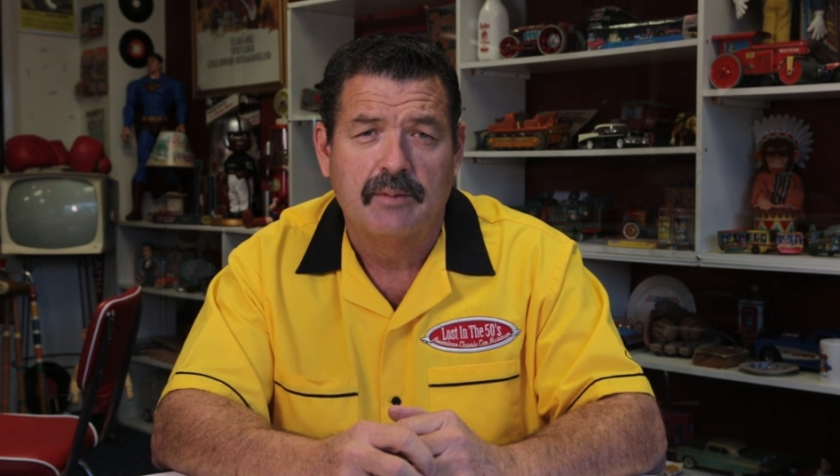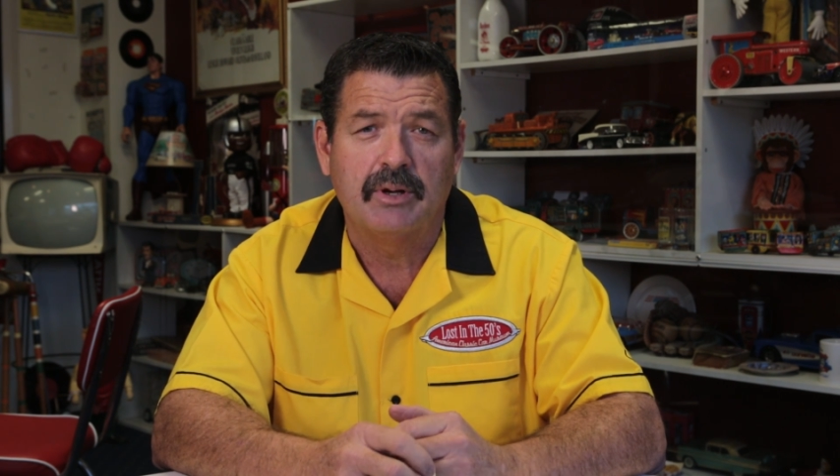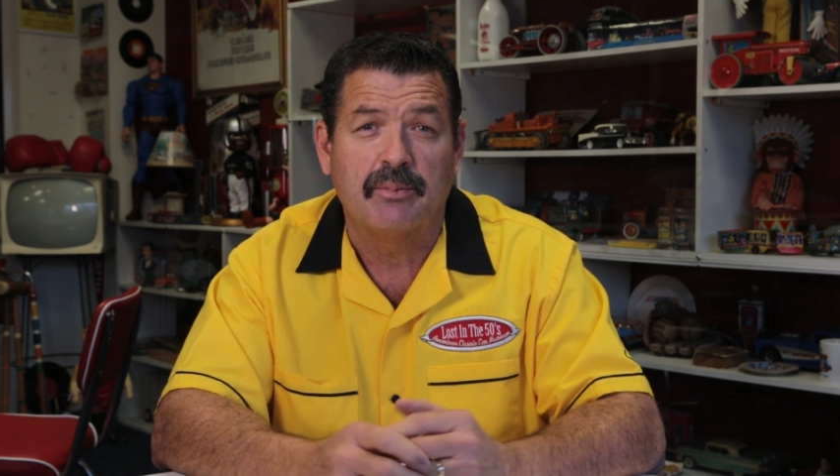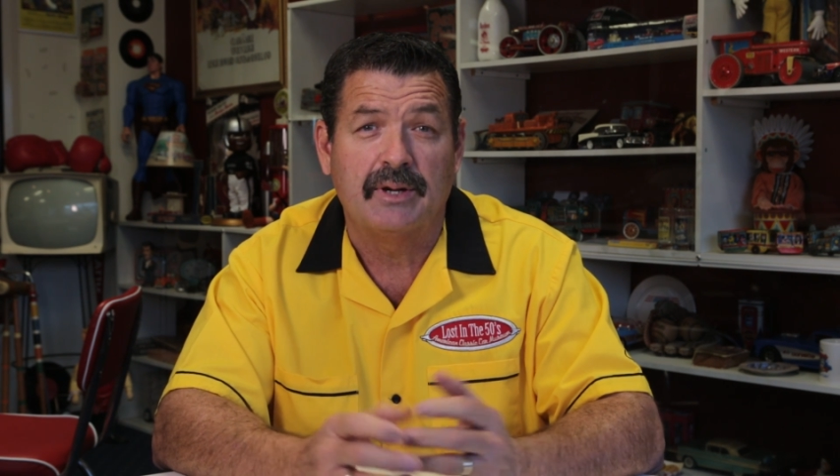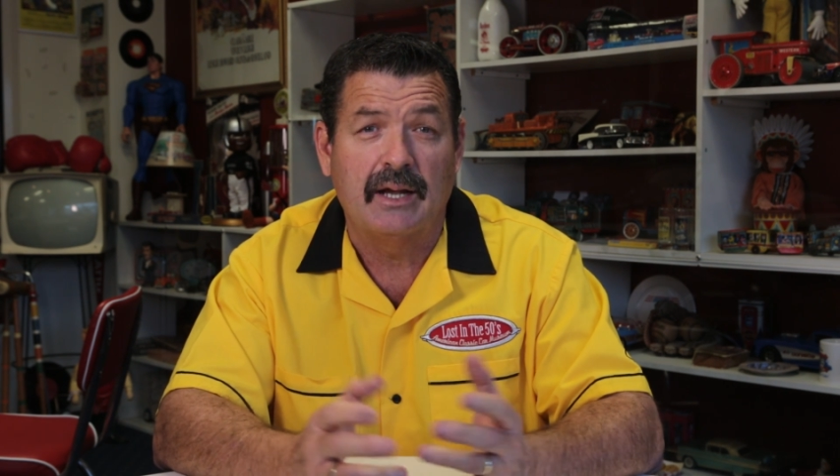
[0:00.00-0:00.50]

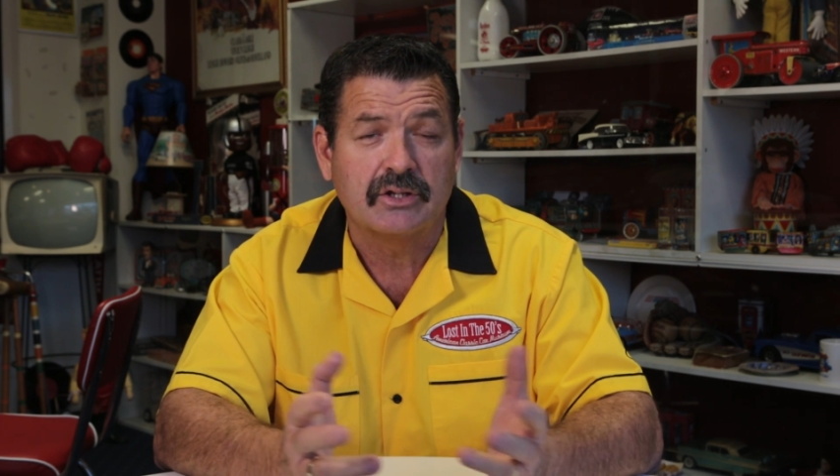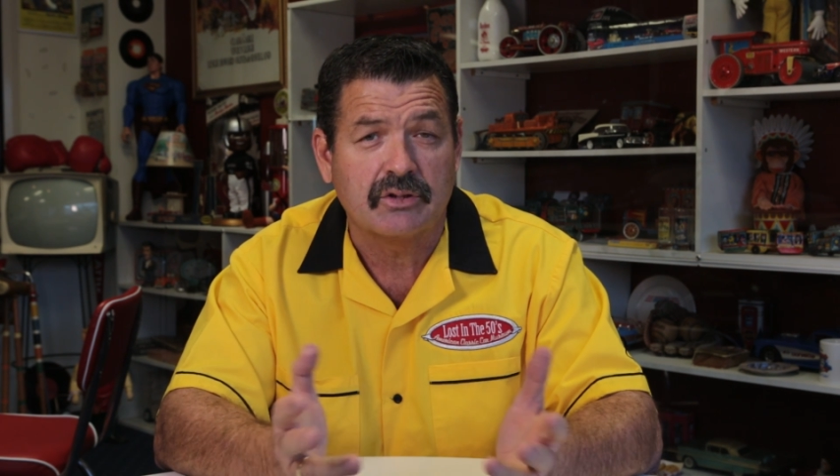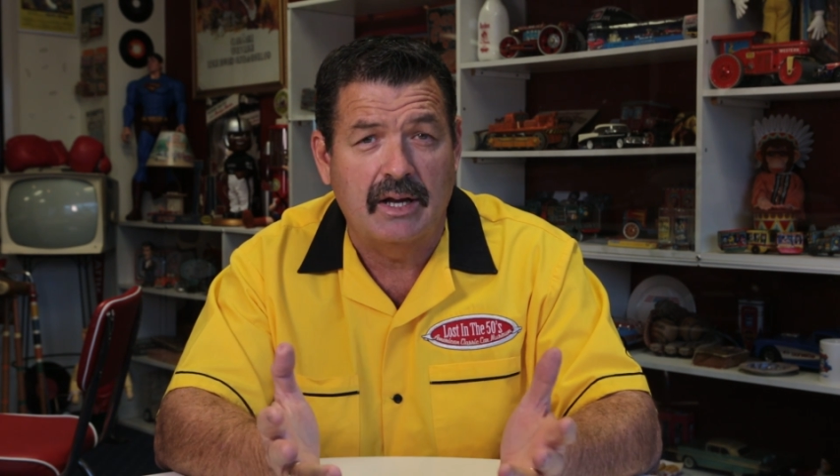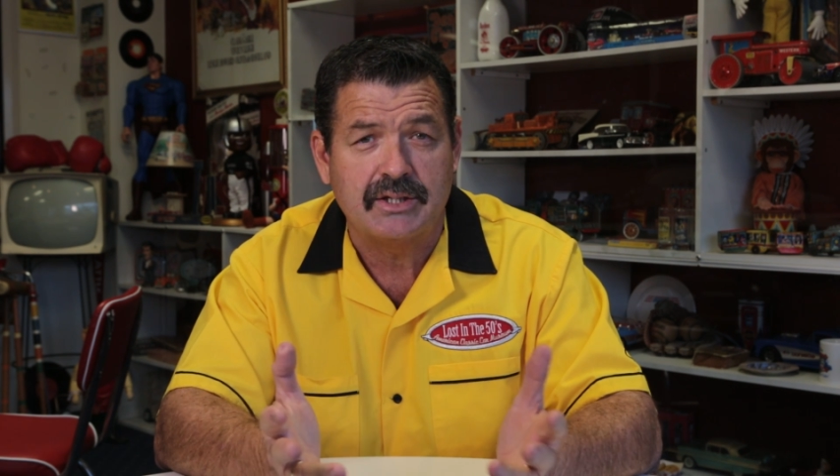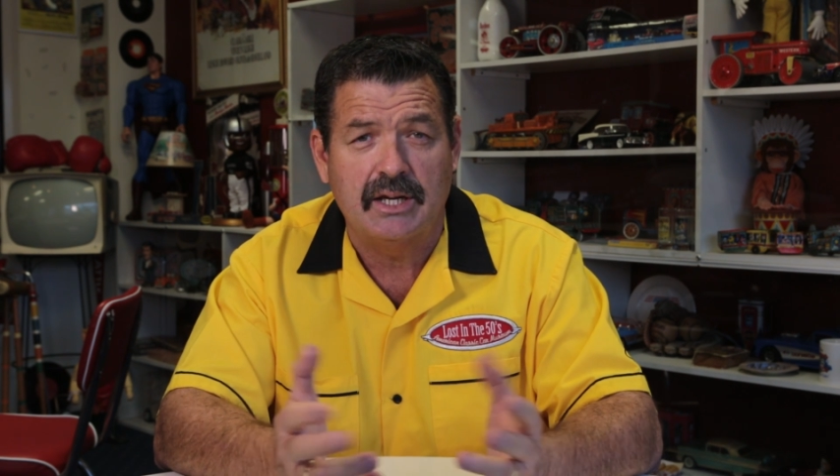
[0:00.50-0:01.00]
people don't
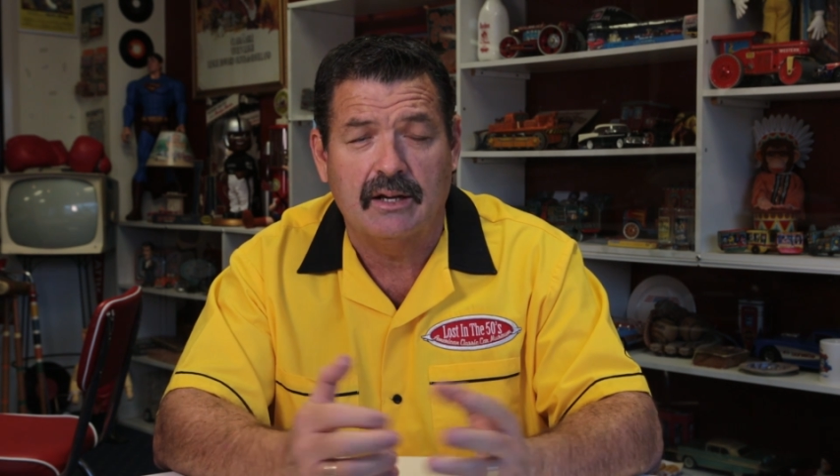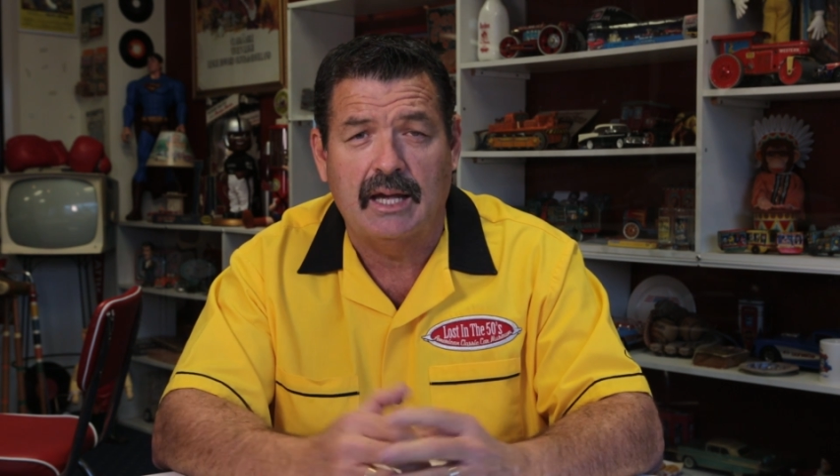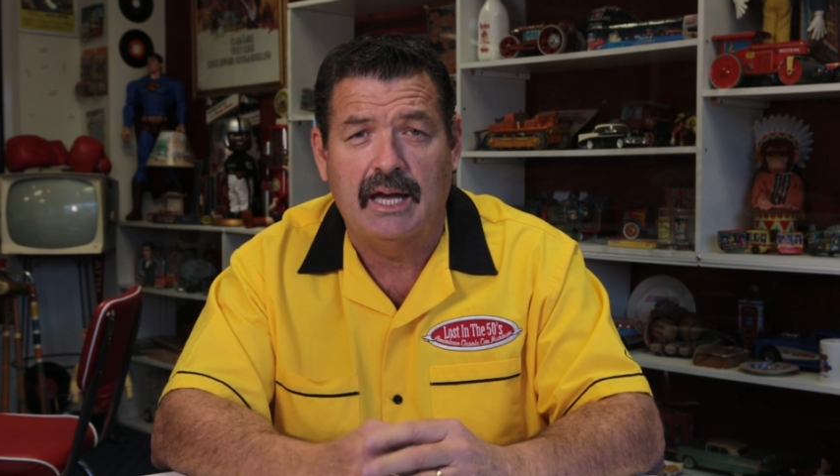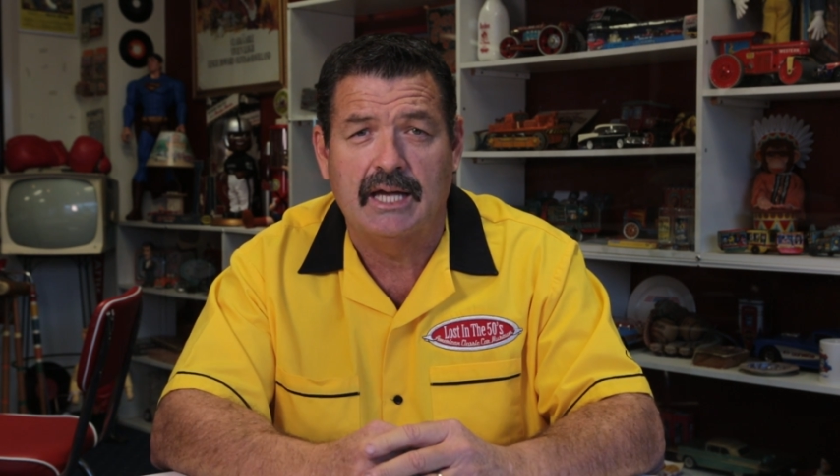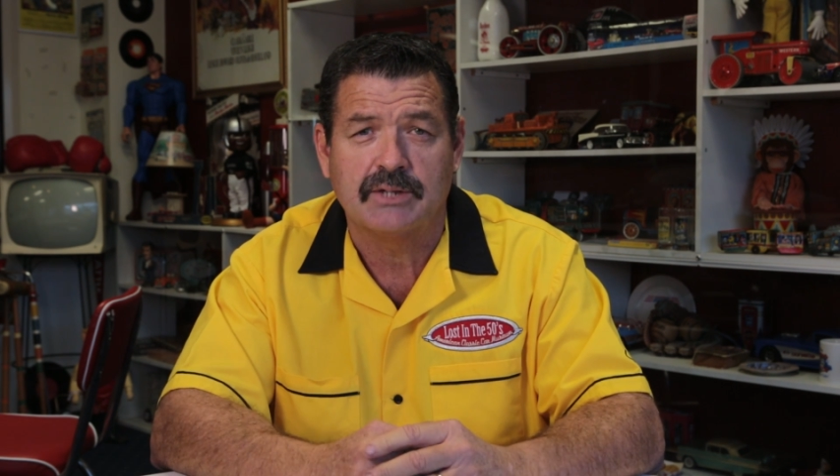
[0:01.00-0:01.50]
scratch our
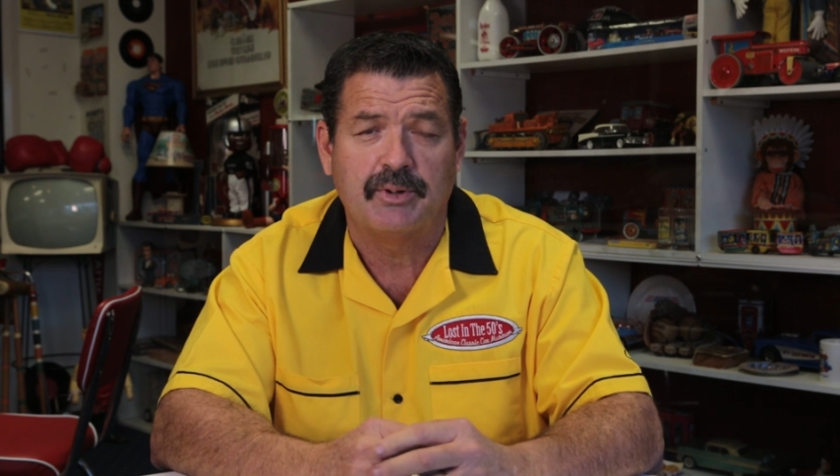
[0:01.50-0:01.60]
cars,